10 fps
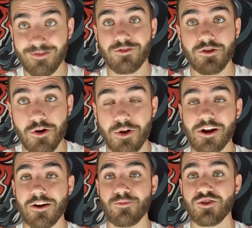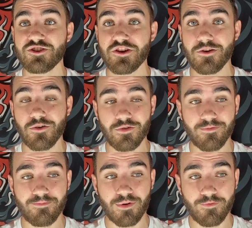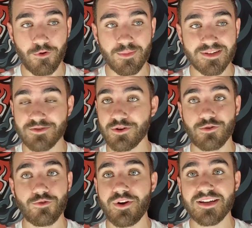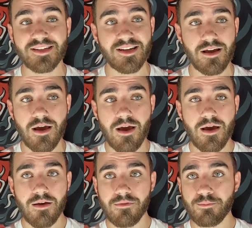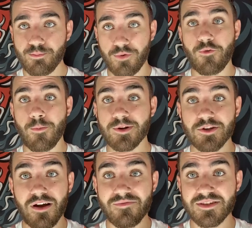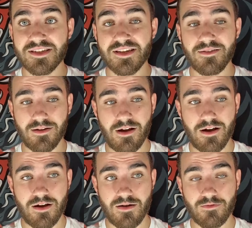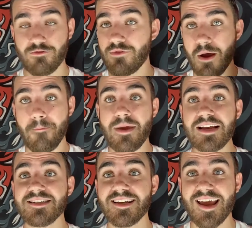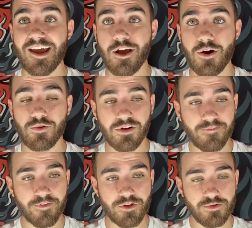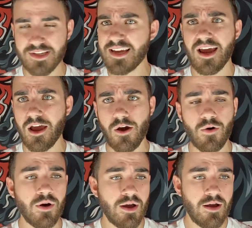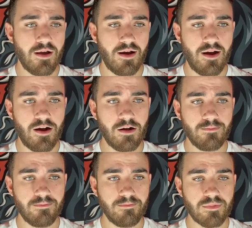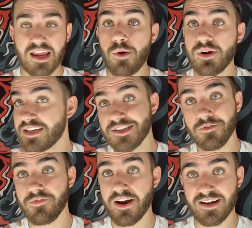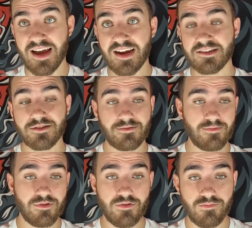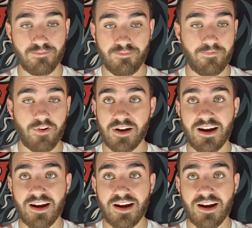you gotta appreciate your own performance. That was a crazy performance, obviously. Amazing KO. Good for you. TKO. Can't wait to see you fight next. You fucking